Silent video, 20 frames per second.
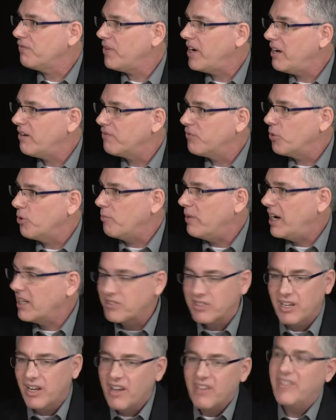file
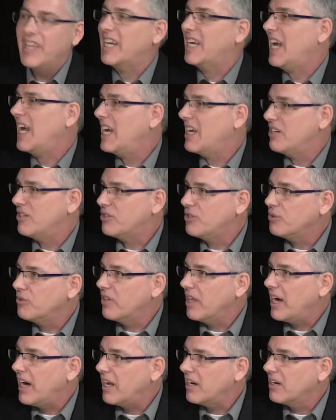formats? They can't do
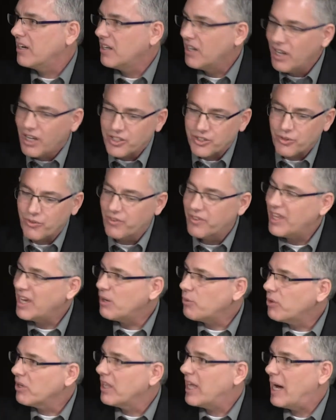that. So they
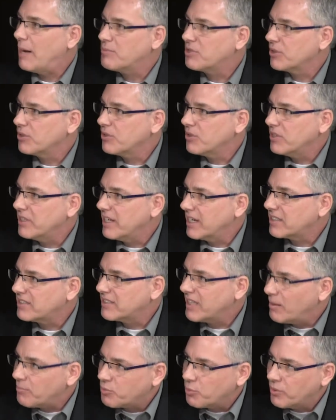will absolutely
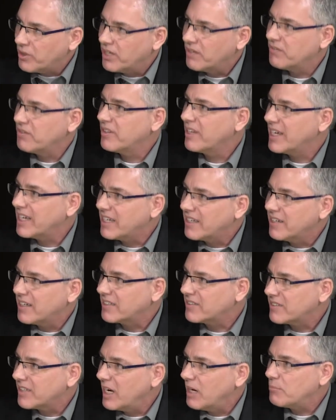accept whatever they can
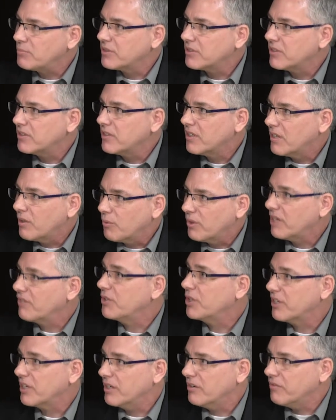accept, whatever
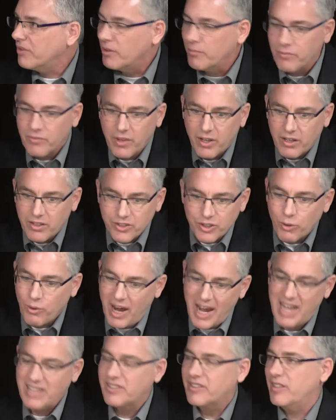you give them. So
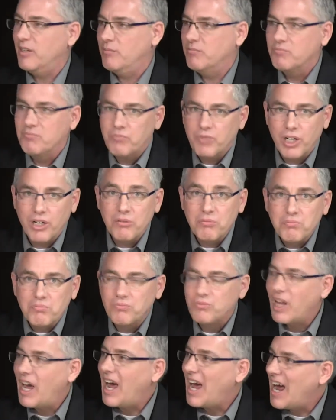ask them,
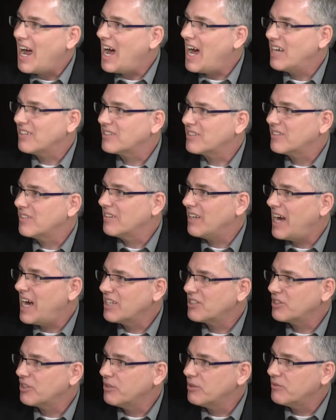
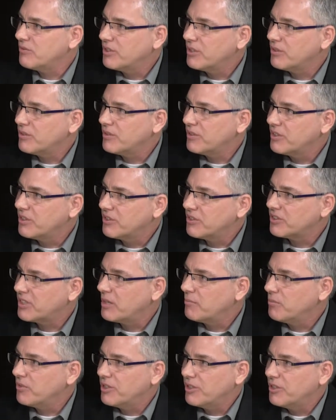ask your
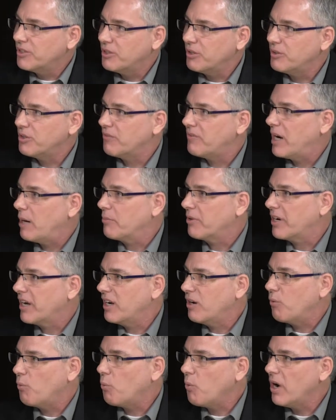assembler, your
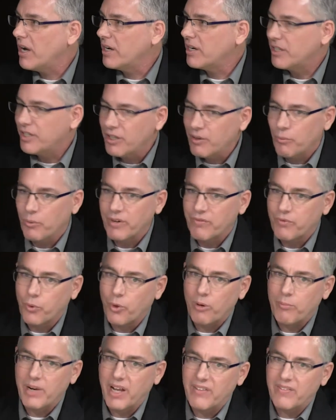fabricator, what
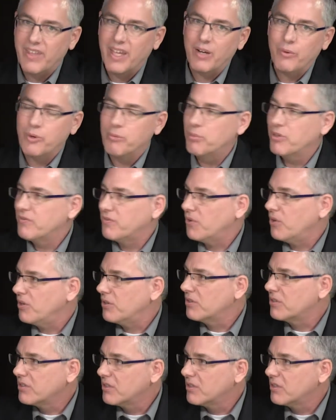format they would prefer,